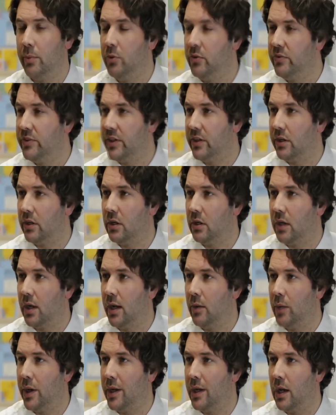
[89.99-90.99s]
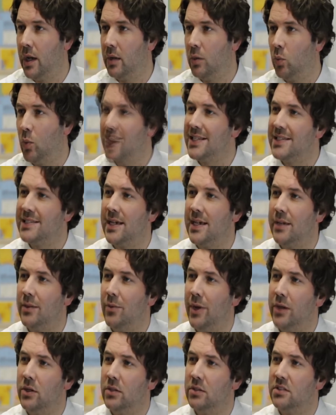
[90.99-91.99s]
when I moved here, I went on West
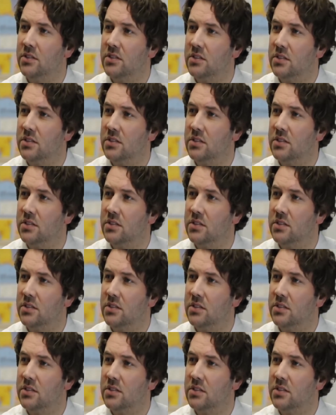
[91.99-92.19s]
Side Rentals.